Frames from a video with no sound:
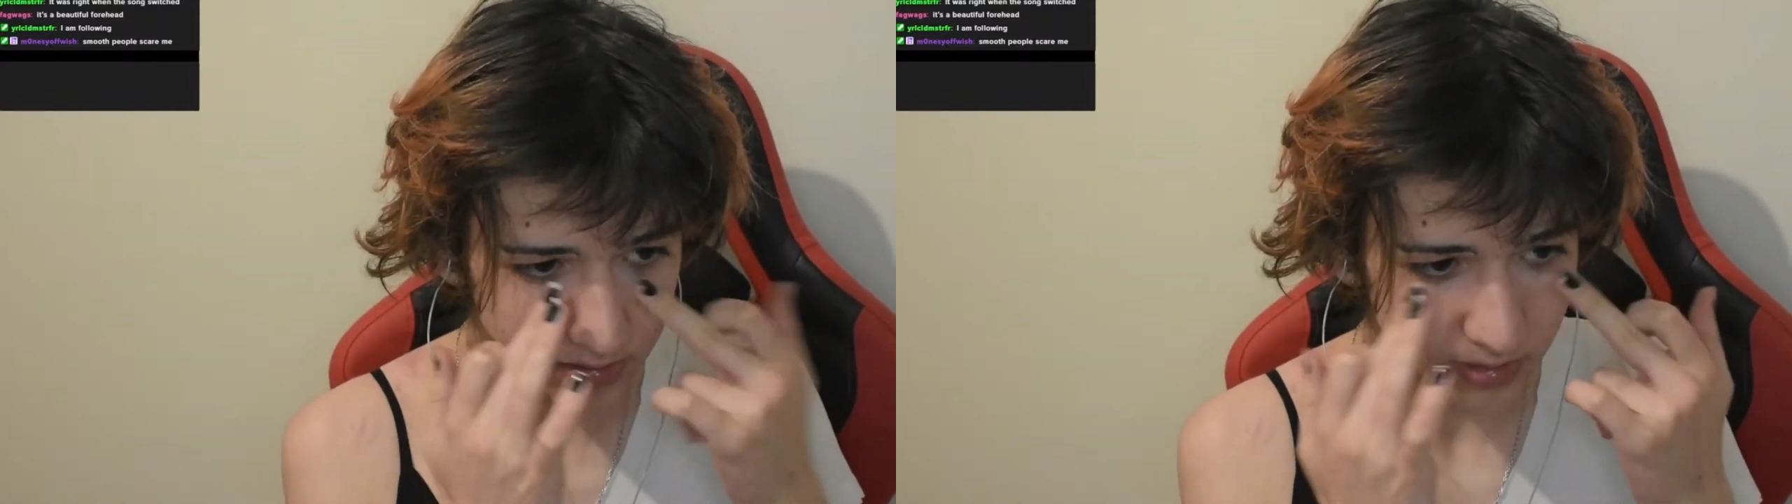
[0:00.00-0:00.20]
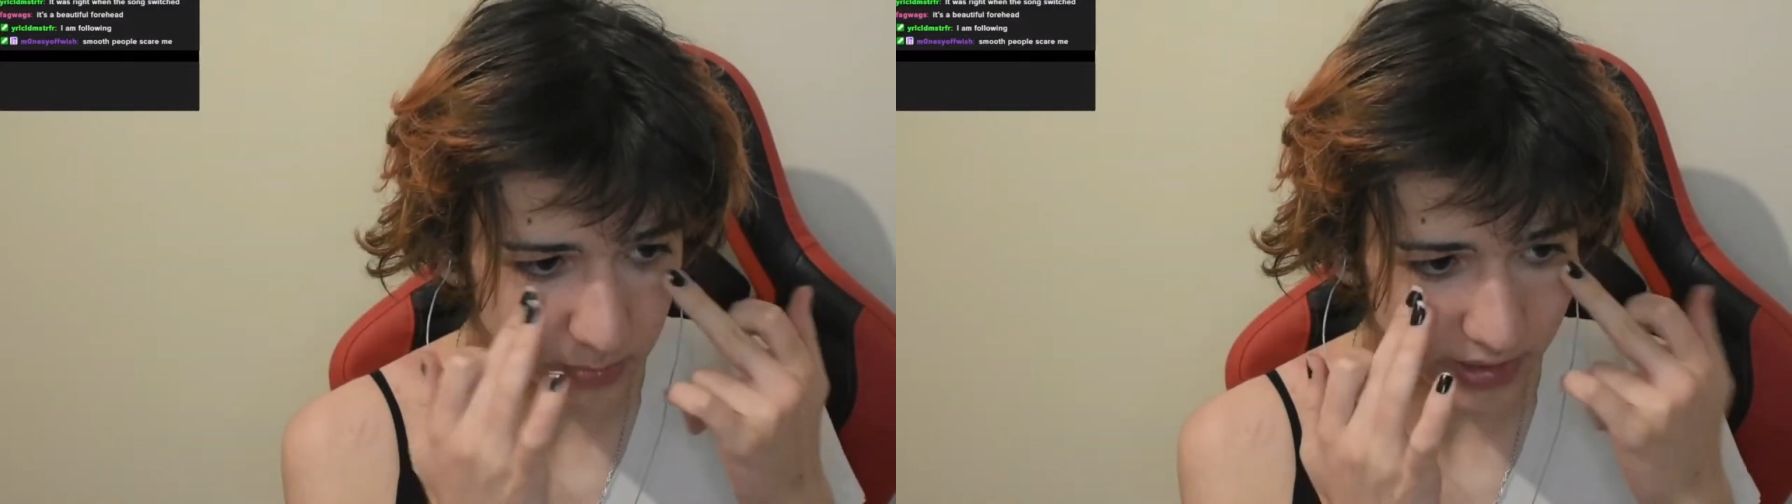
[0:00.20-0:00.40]

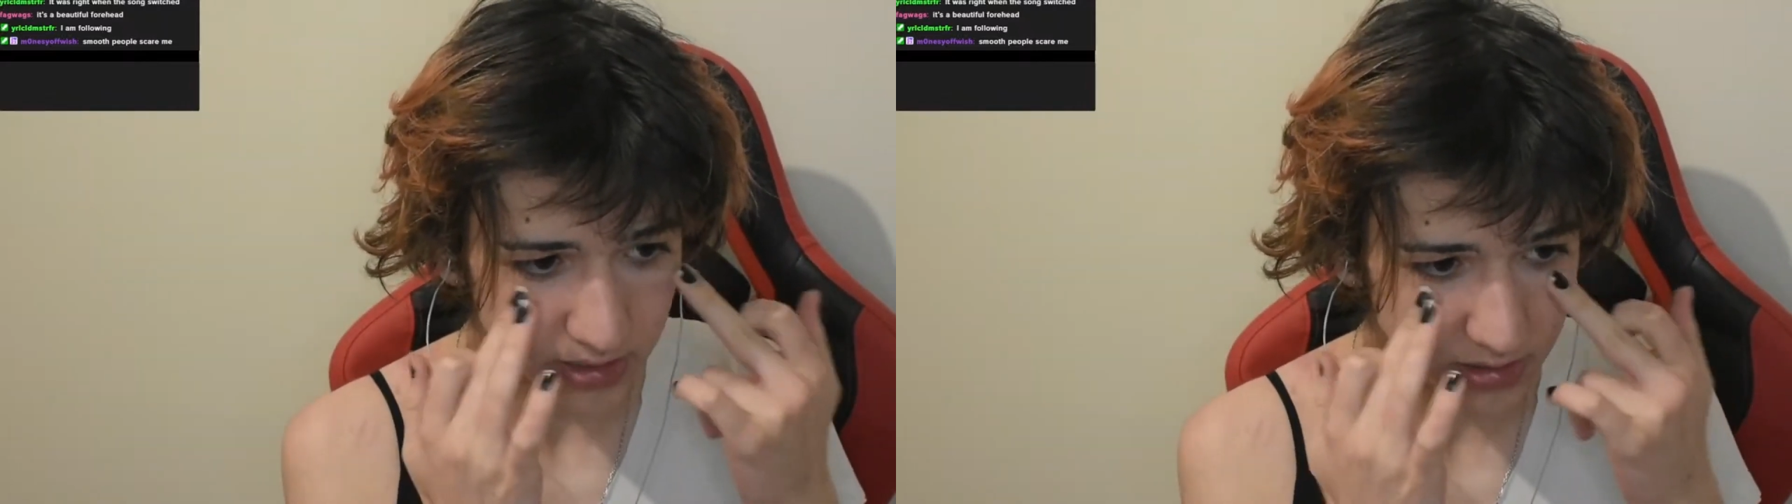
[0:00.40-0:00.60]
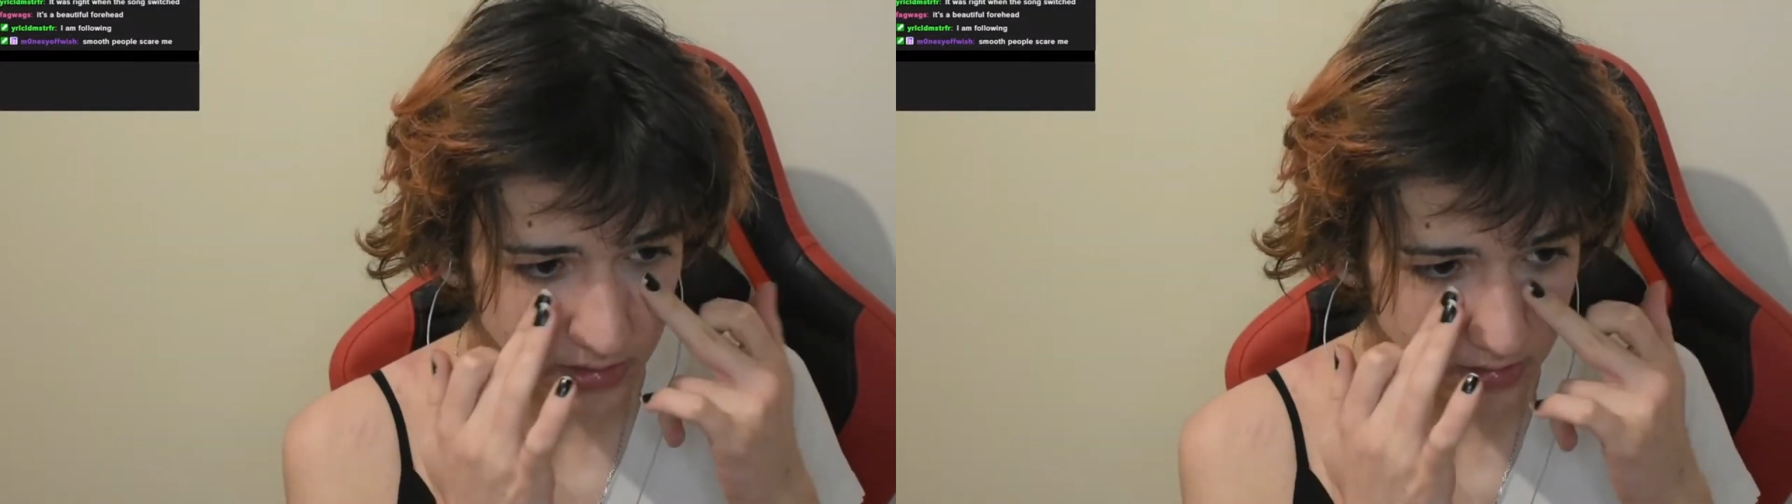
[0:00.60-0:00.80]
It
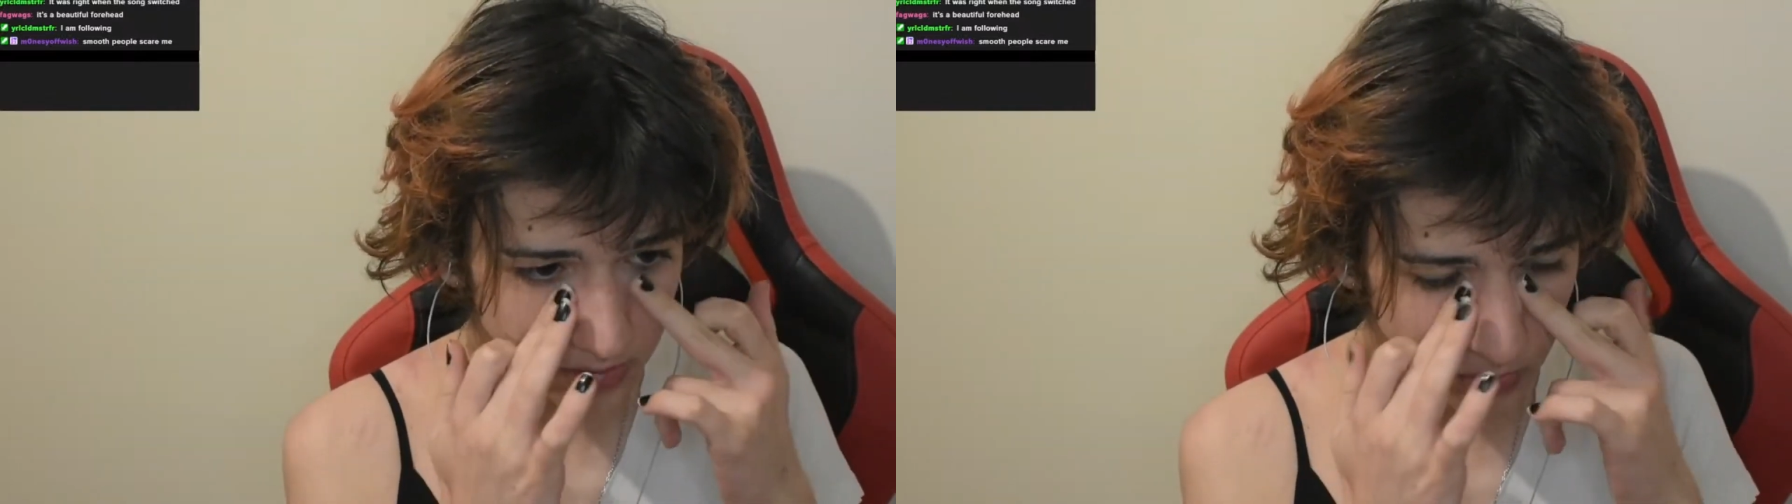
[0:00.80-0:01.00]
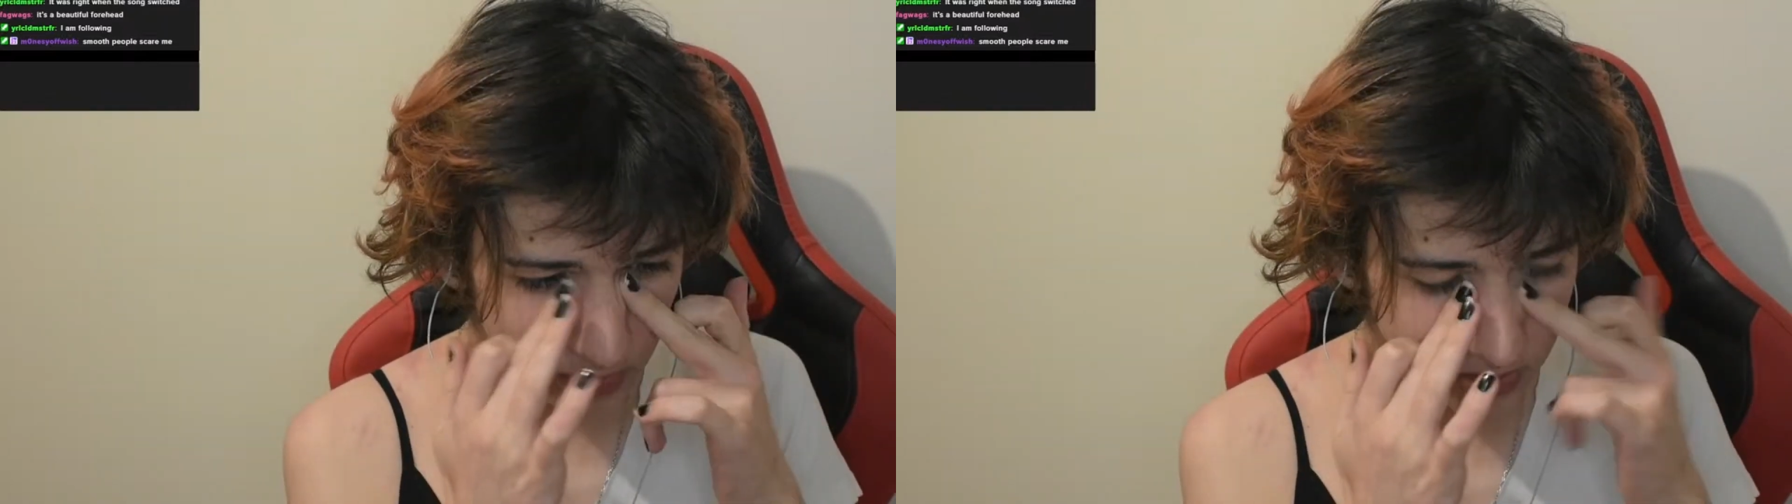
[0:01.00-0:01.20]
blends in
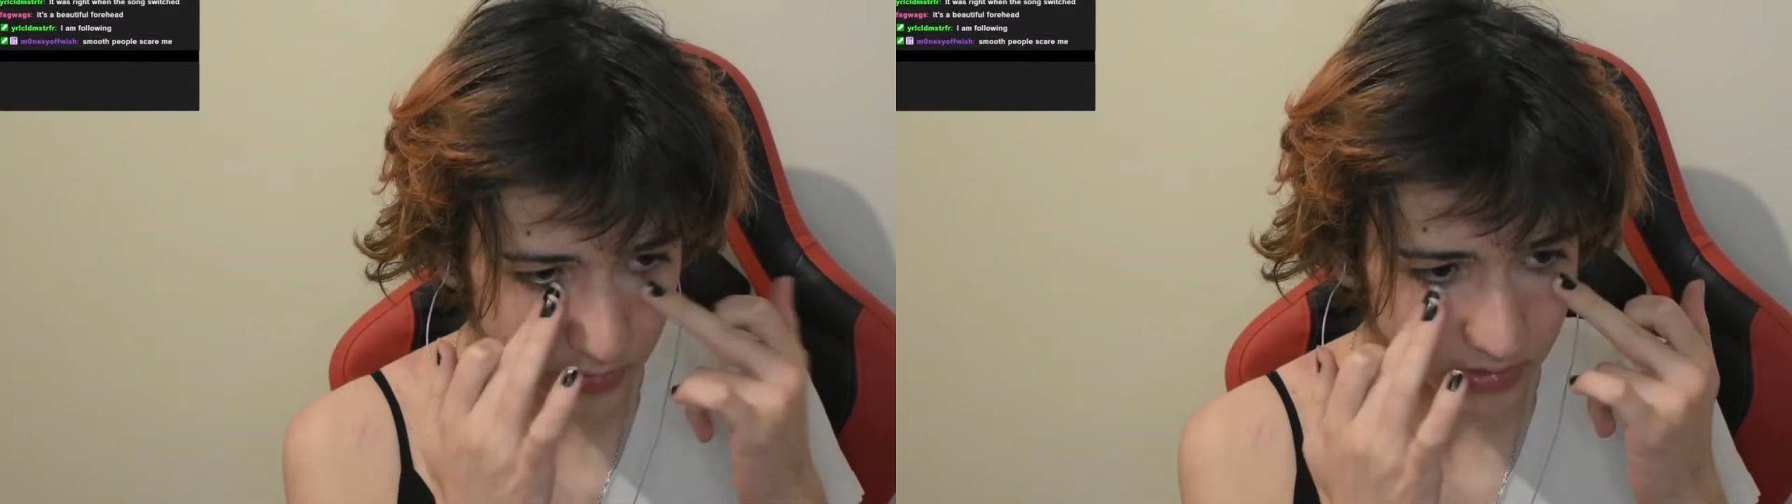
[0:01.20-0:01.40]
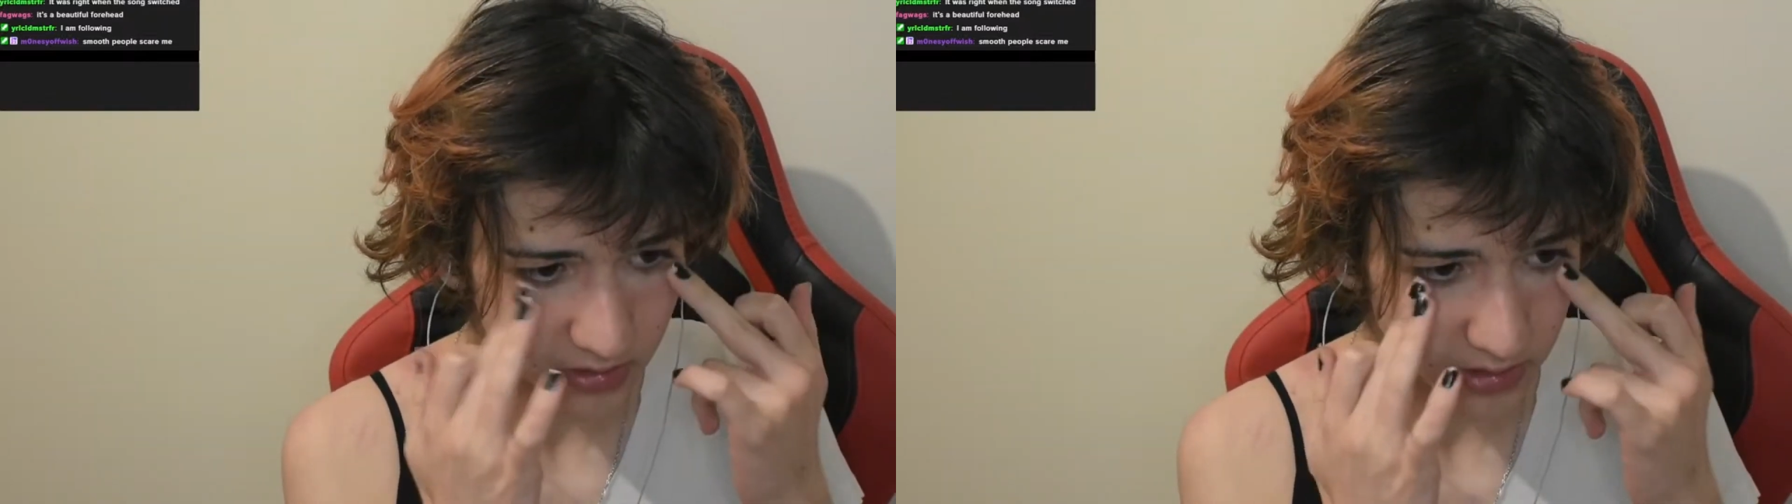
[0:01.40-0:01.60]
too much with
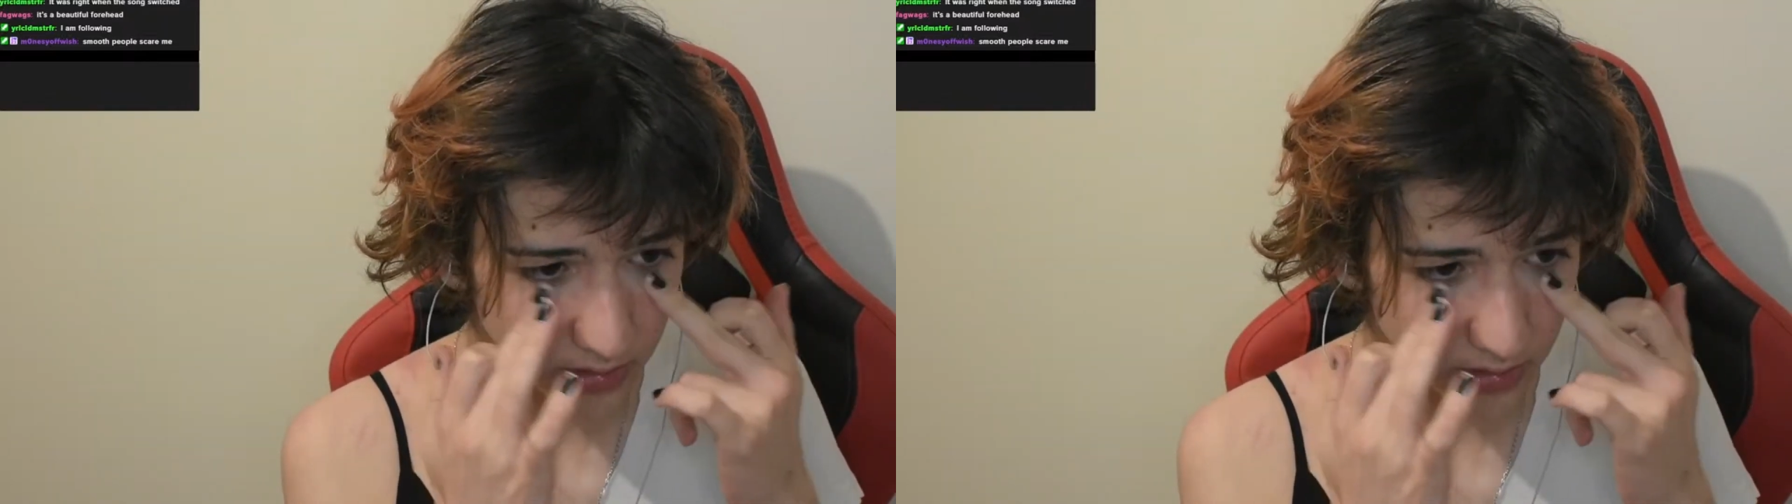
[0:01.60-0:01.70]
the skin.